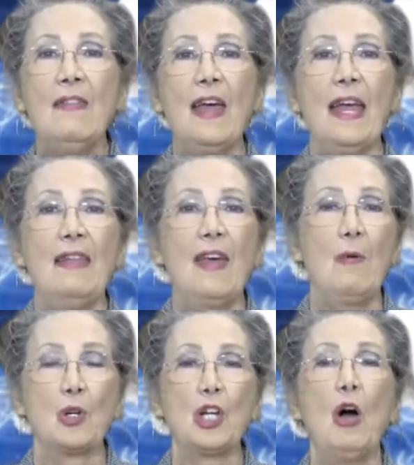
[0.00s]
they
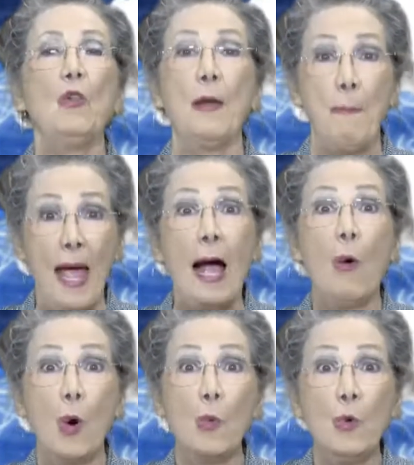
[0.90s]
were told that
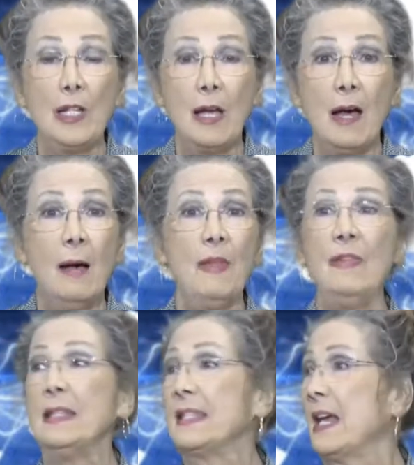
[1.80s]
power would come,
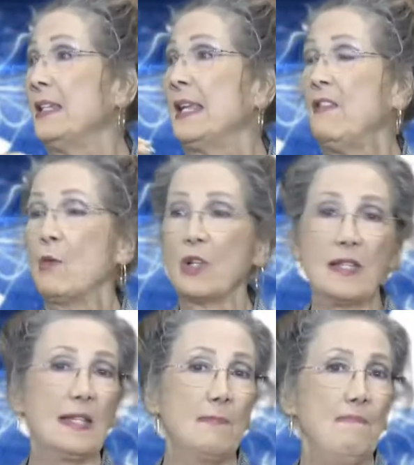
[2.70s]
and then suddenly there was
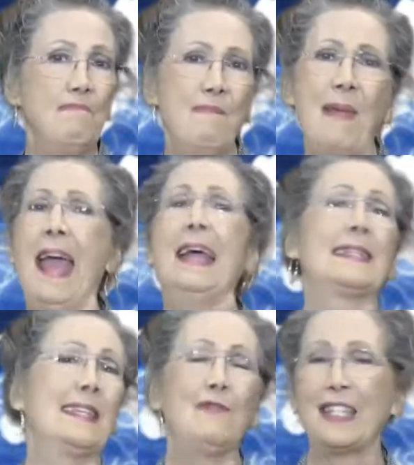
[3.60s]
this
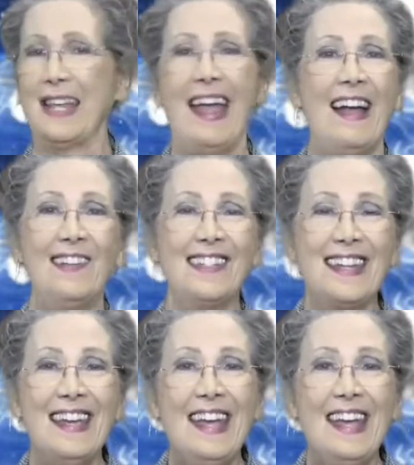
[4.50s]
massive sound,